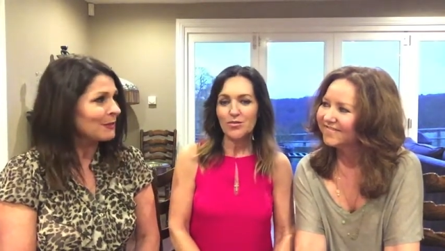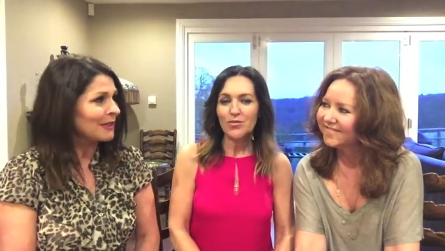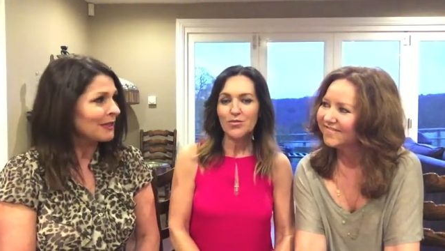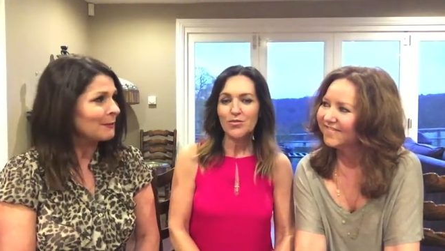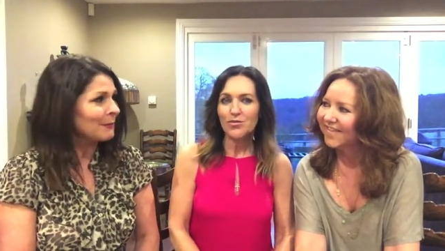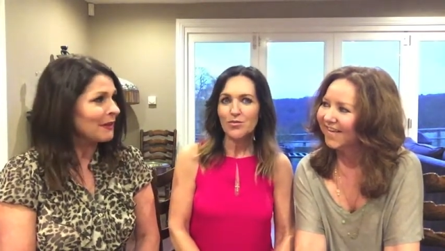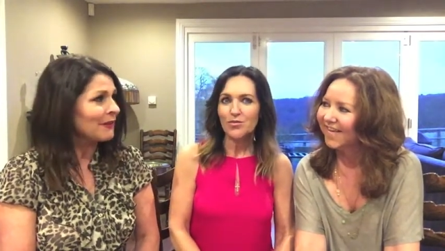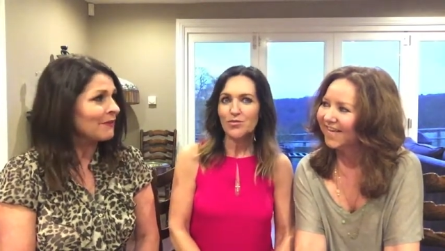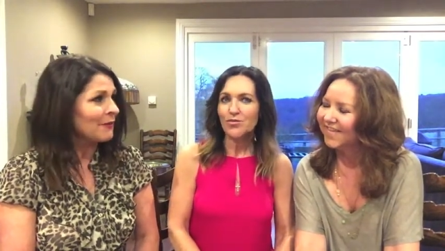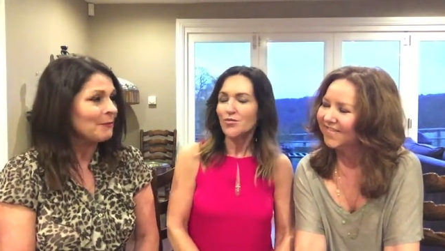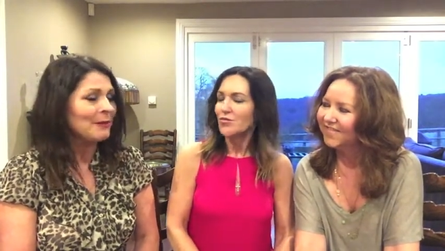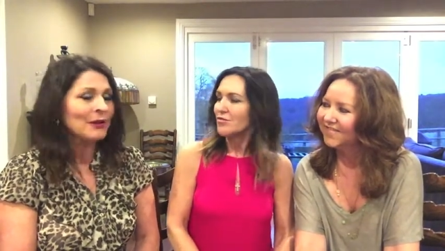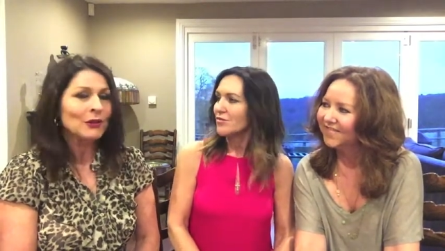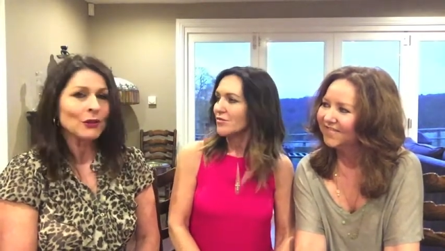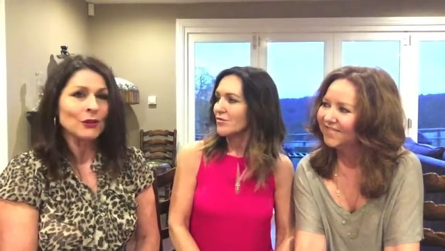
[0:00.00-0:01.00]
Speaker 1: going to be, yeah. if I'm
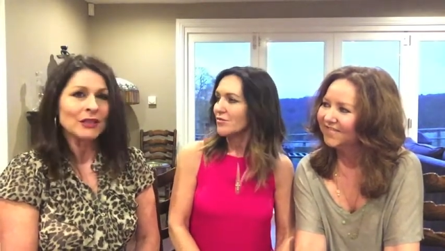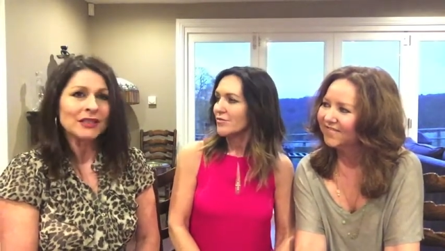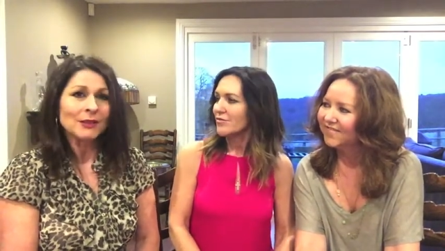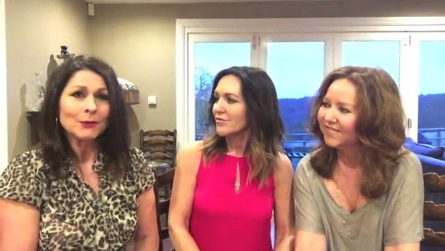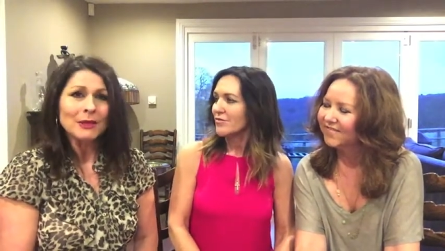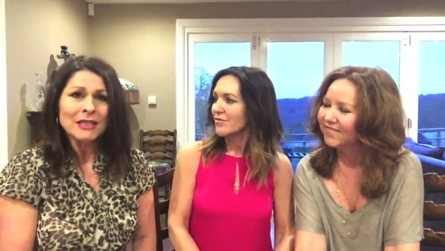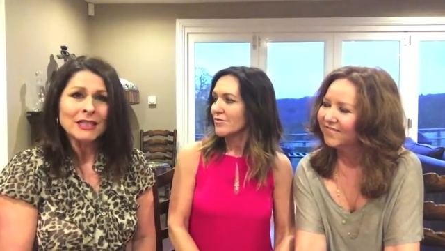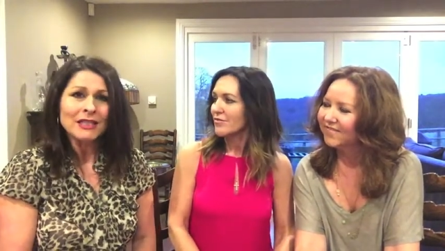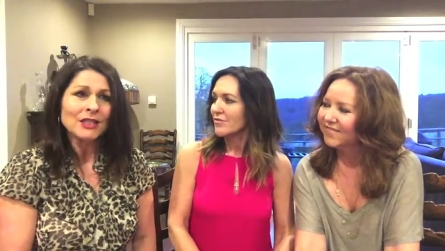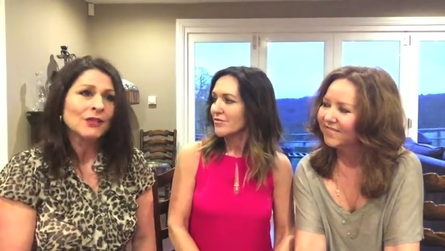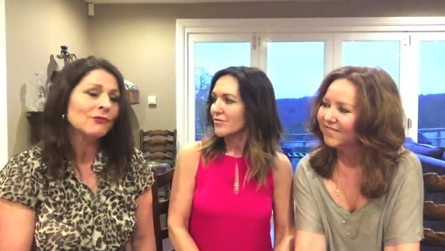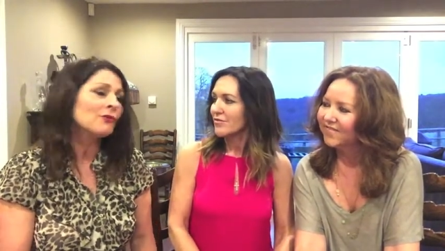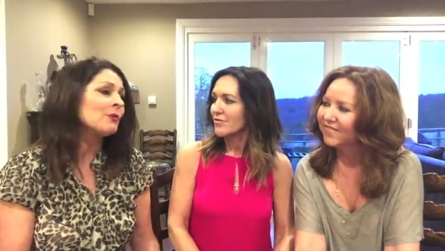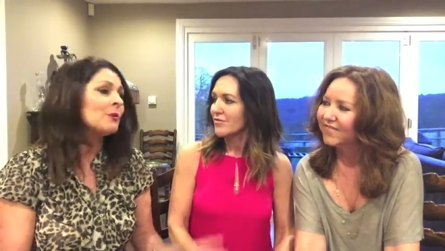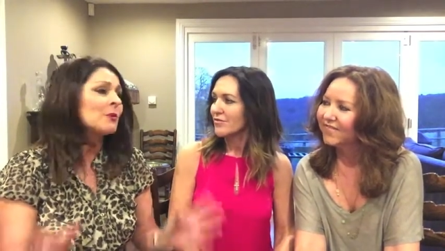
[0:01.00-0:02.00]
being honest. I went into
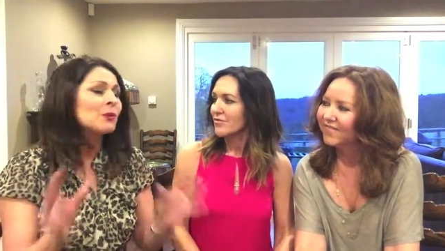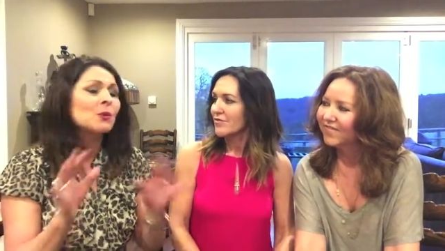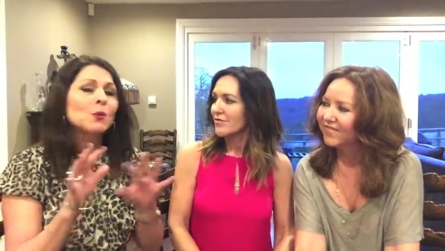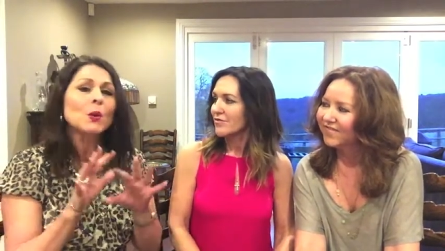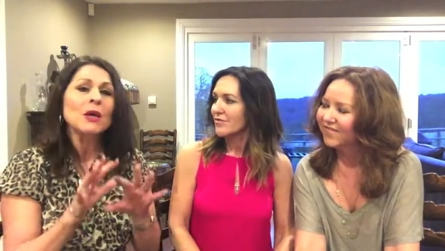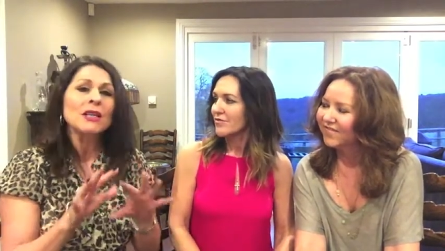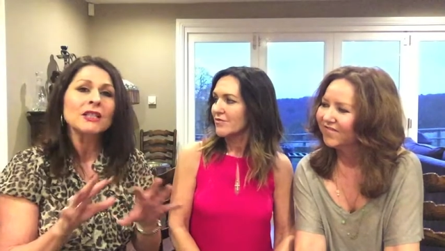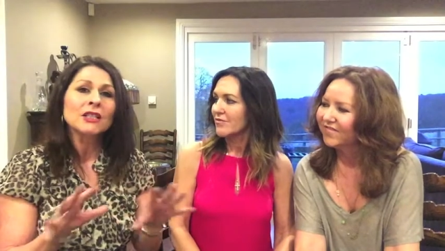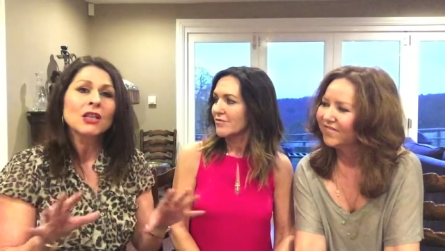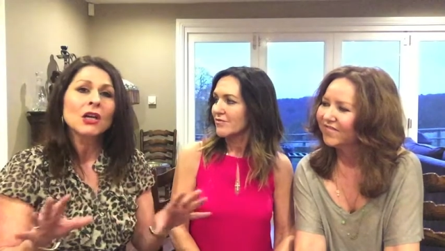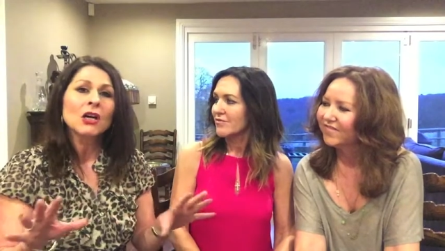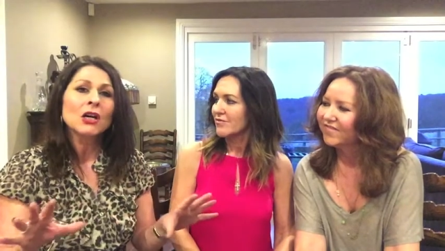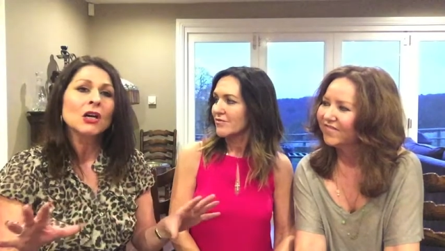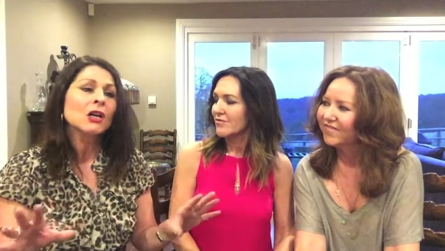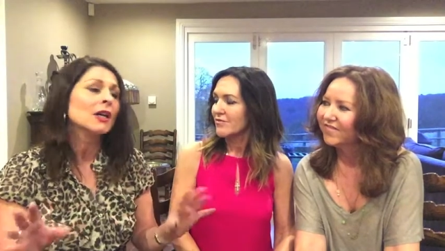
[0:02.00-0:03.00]
the room that was quite
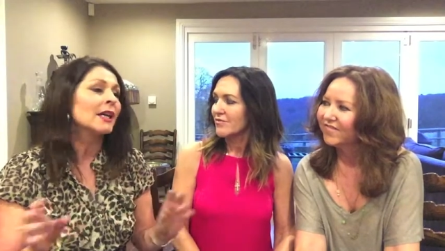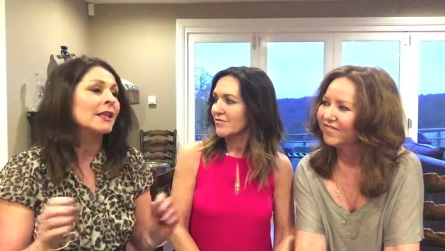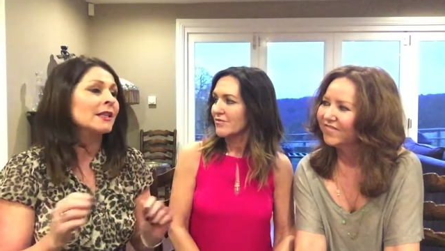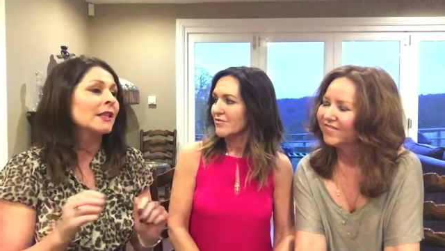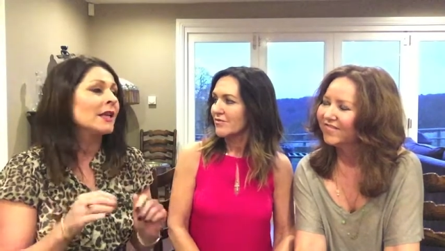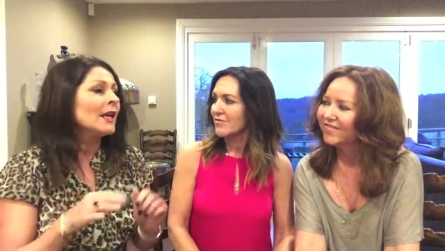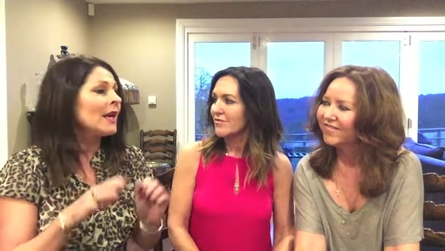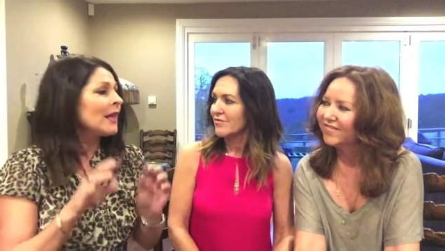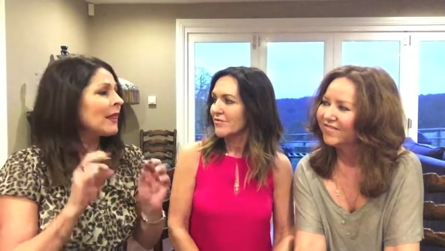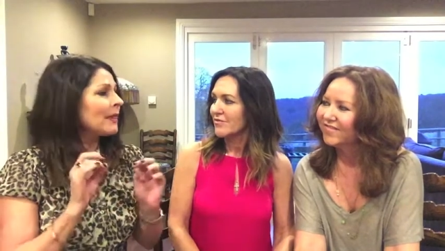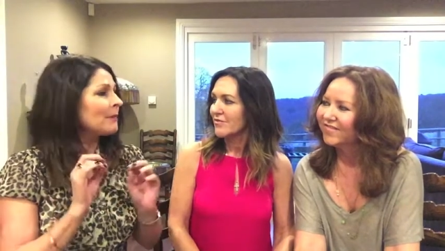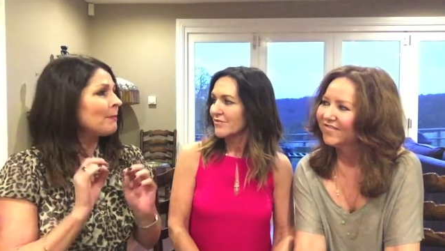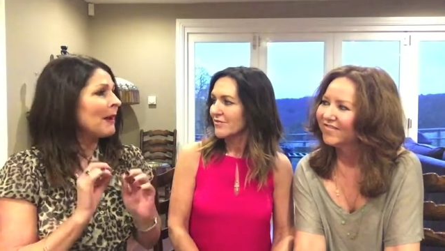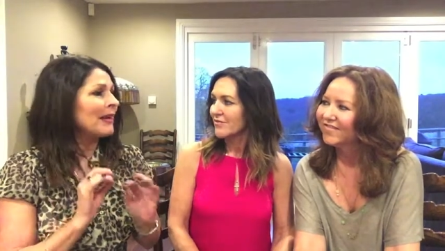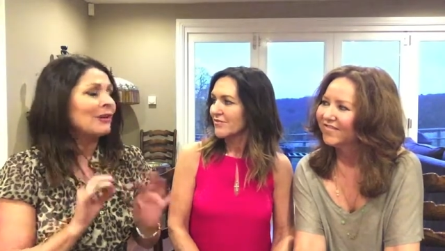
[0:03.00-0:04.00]
dark and
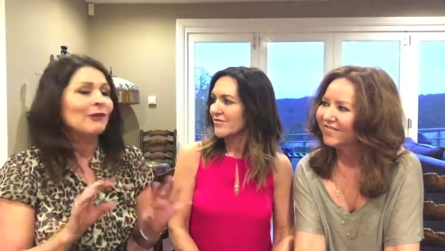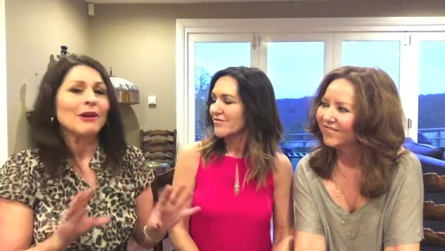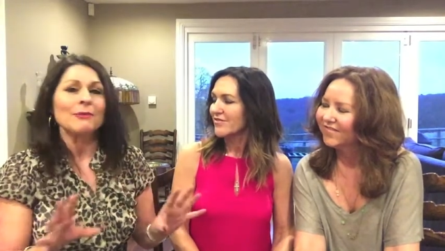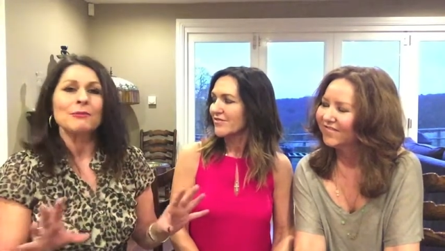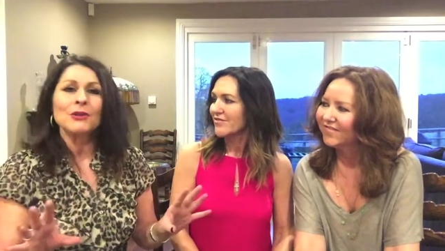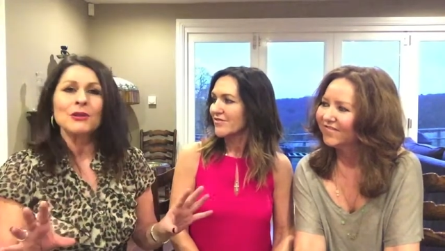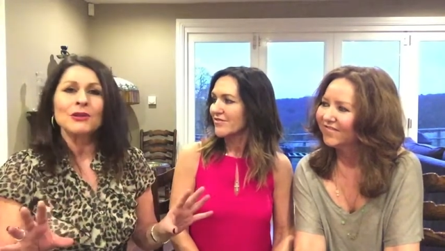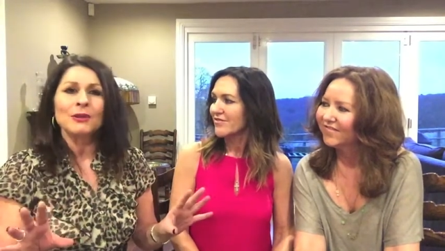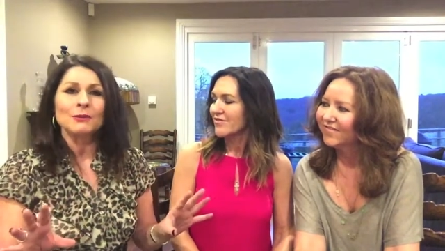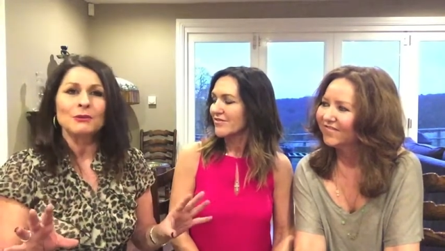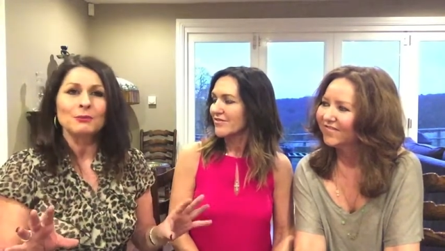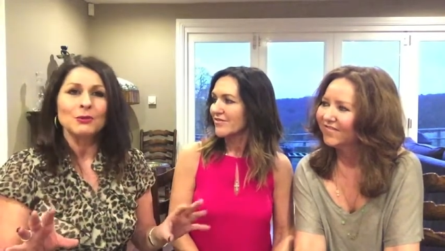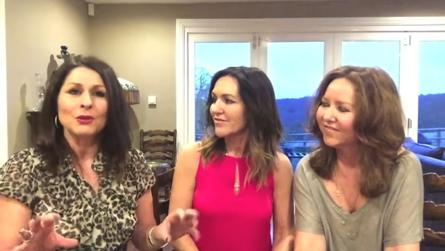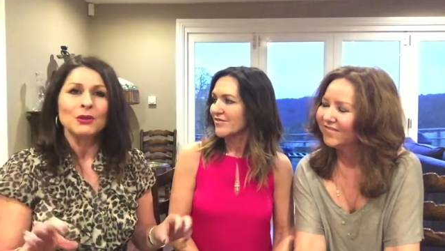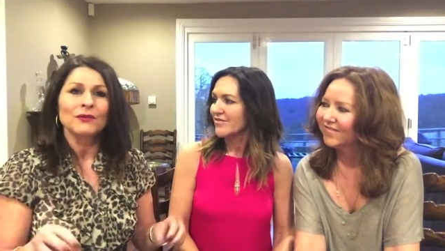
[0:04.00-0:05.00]
the background music was
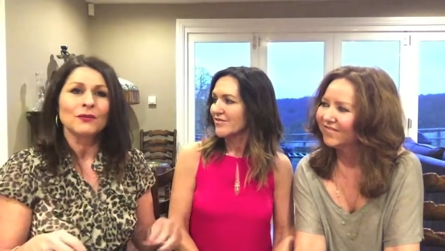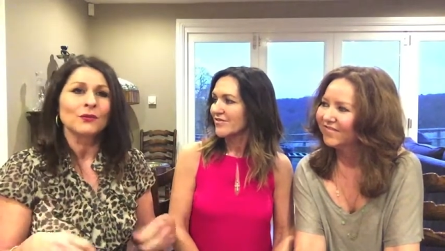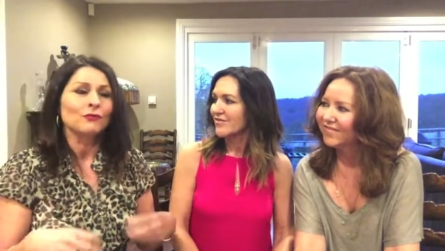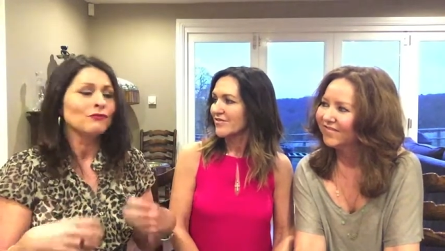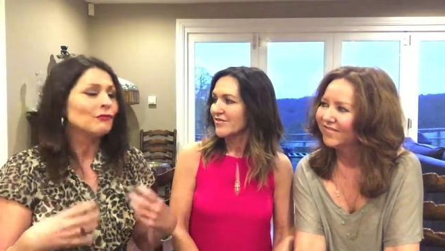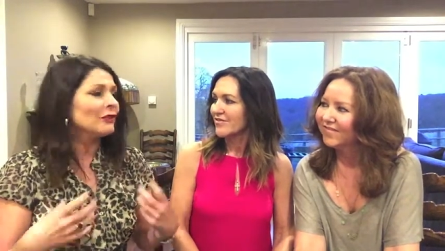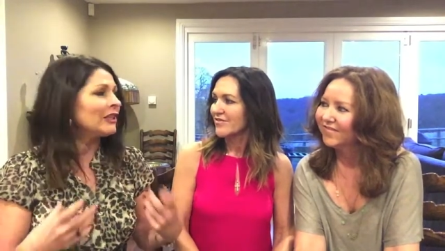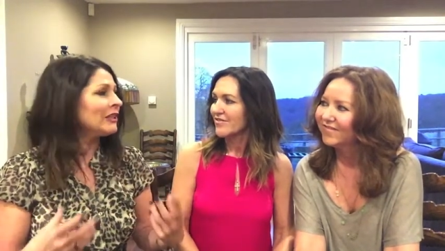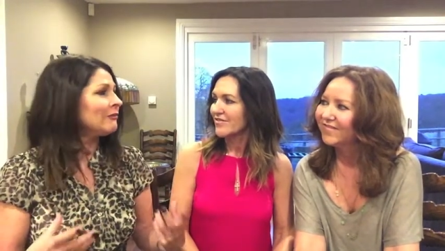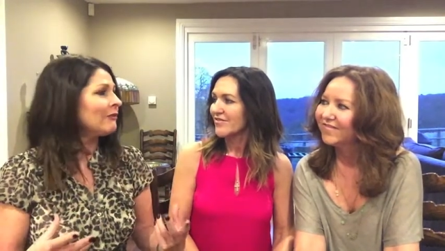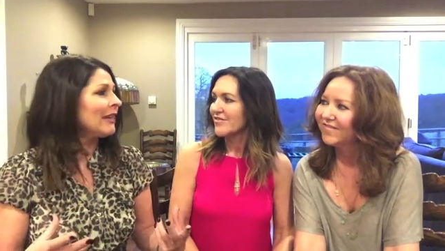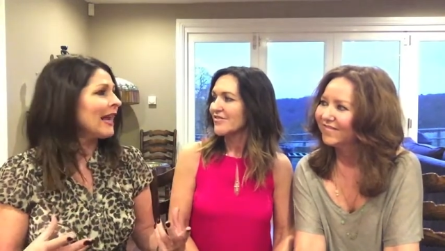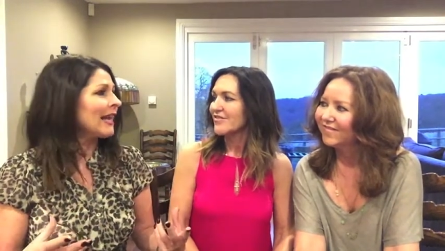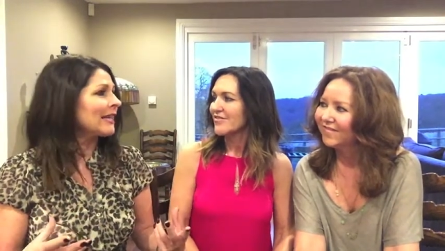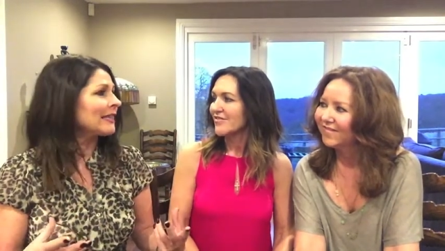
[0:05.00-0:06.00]
beautiful and really
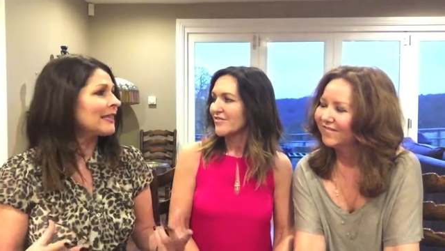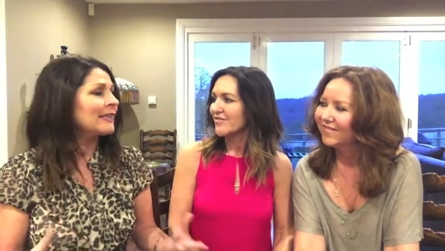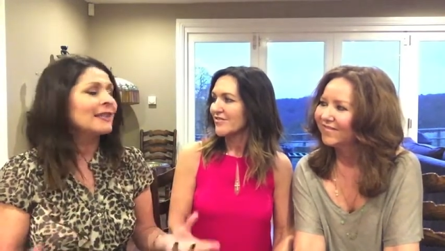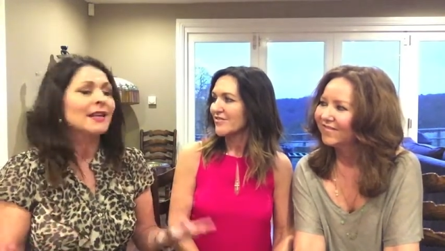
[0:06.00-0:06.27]
relaxing.